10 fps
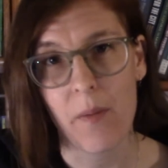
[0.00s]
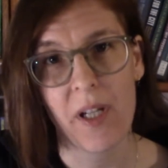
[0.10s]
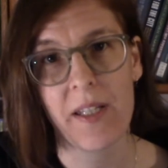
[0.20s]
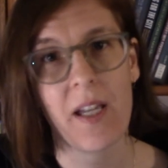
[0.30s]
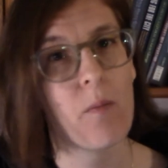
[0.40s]

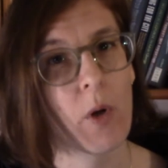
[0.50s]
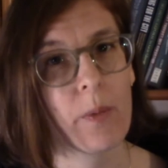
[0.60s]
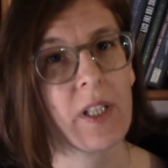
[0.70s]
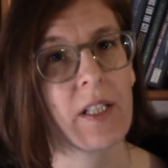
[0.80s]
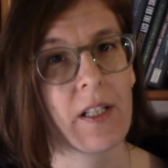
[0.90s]
might say,
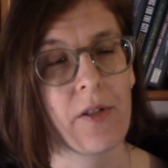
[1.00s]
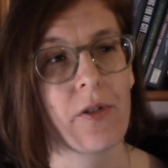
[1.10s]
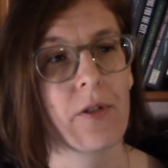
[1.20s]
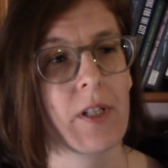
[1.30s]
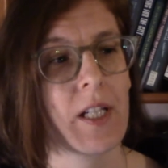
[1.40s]
moment in
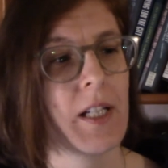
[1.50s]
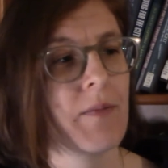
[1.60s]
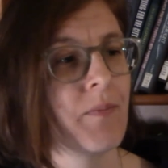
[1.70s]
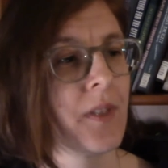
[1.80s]
history.